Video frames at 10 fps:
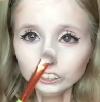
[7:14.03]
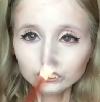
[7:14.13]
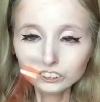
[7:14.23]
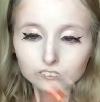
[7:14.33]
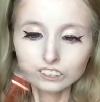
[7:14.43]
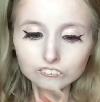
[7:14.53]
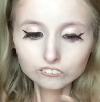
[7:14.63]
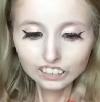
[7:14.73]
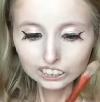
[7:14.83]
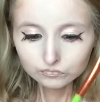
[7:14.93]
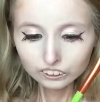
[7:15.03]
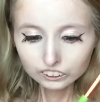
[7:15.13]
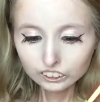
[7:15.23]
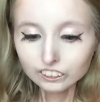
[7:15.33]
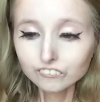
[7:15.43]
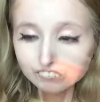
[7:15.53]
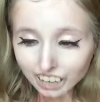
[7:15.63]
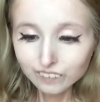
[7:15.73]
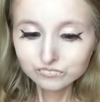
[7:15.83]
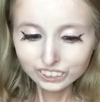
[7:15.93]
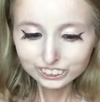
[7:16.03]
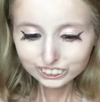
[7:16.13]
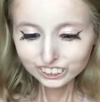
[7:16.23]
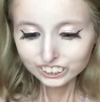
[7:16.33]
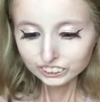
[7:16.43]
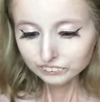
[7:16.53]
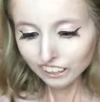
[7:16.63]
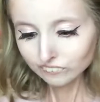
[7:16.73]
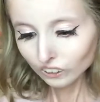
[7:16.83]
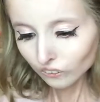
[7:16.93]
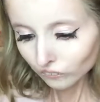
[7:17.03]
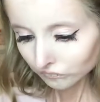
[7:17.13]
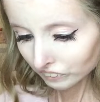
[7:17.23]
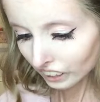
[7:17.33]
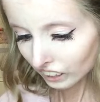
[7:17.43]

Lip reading: You can use whatever flat brush you have at home.